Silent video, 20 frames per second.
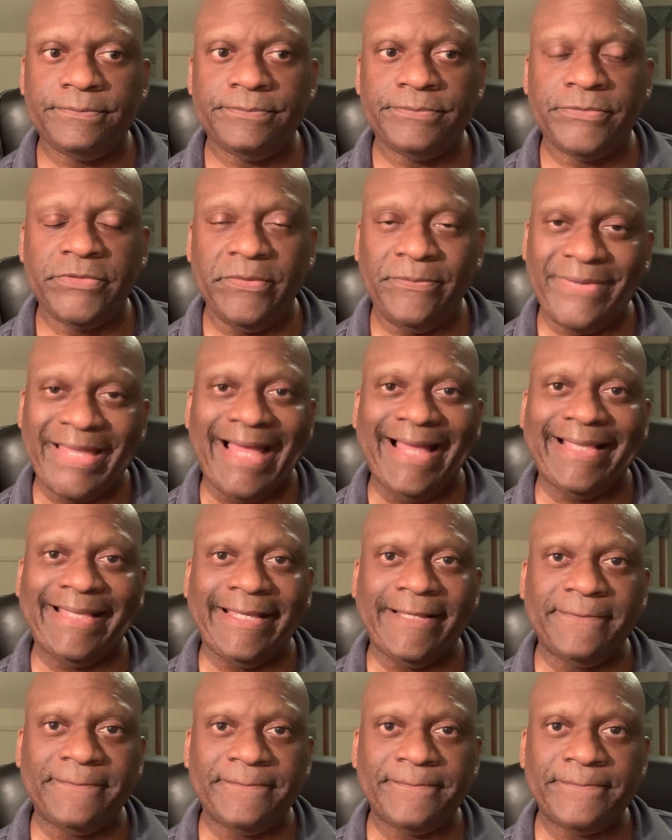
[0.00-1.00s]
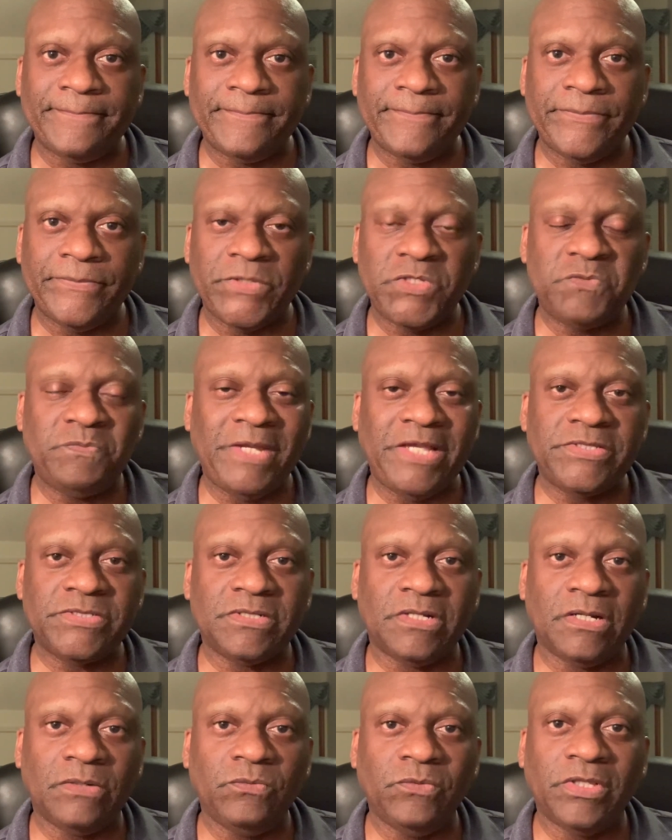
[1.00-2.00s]
The backing is based
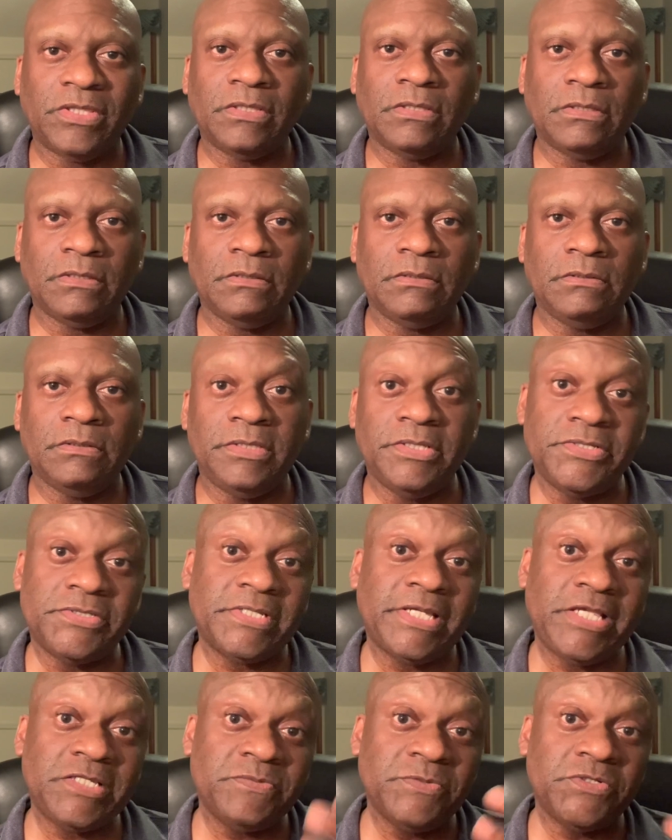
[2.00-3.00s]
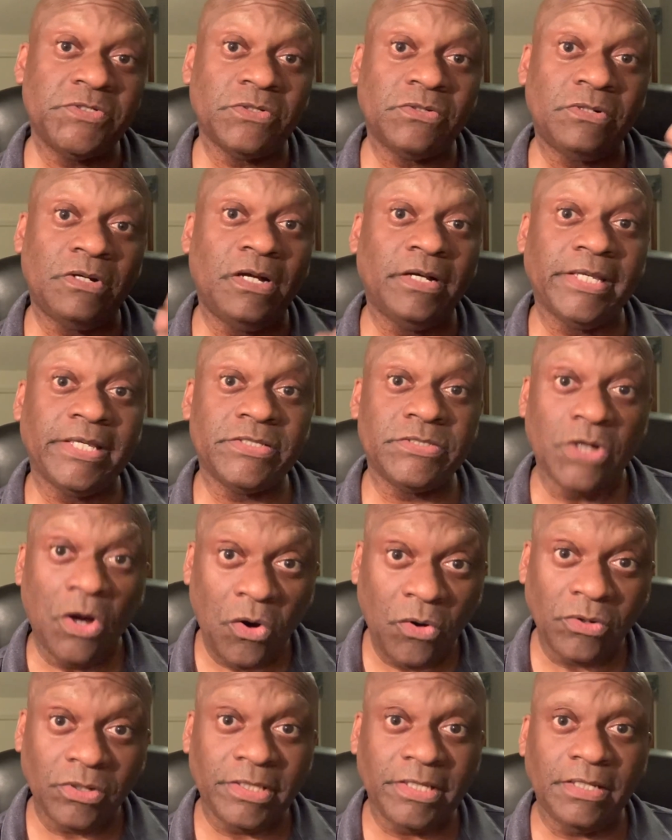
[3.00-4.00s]
on what, in this case, Mr. Kroenke
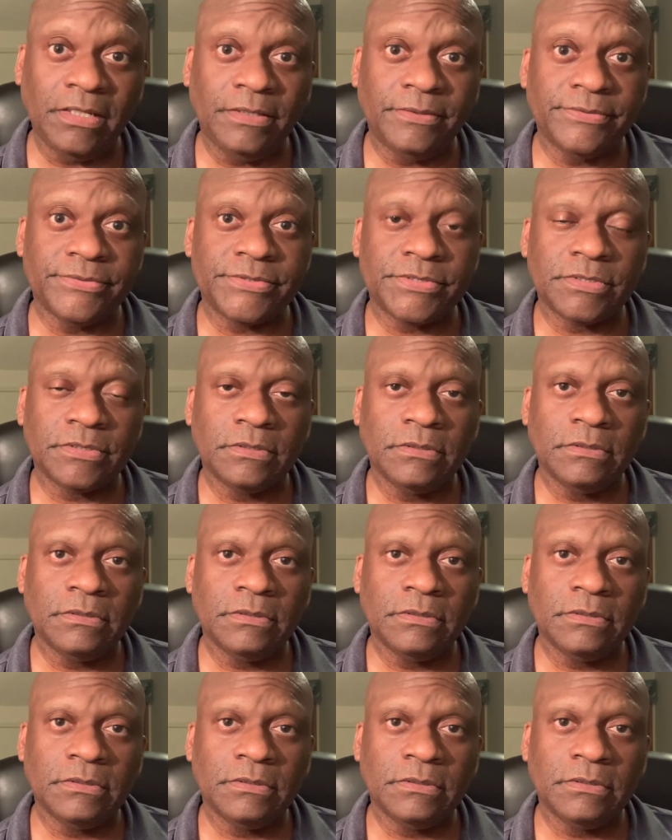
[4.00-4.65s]
totally owns.